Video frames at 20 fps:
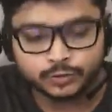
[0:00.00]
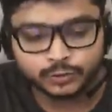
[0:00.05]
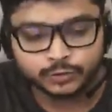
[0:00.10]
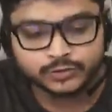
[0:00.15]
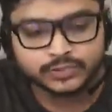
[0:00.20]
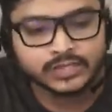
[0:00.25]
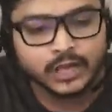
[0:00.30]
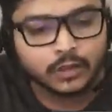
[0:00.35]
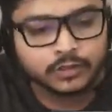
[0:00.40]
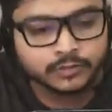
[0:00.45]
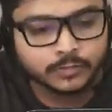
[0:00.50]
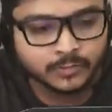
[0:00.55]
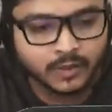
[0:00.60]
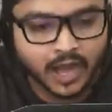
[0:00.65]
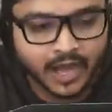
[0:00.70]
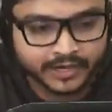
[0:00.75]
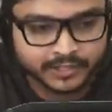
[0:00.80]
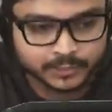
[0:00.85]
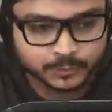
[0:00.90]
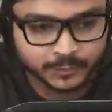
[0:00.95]
to sell the
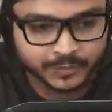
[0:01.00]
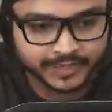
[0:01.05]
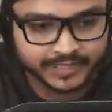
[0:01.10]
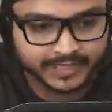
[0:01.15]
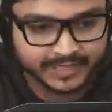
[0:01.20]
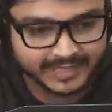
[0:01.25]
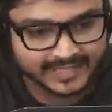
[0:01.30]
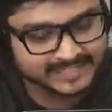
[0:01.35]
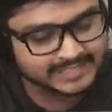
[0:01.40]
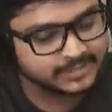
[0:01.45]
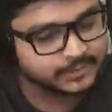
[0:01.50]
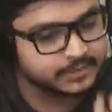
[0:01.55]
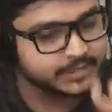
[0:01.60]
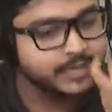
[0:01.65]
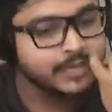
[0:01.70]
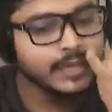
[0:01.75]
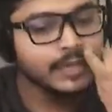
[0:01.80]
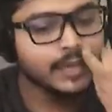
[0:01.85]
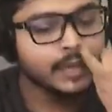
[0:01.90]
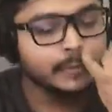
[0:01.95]
products pretty
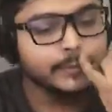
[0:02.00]
easily.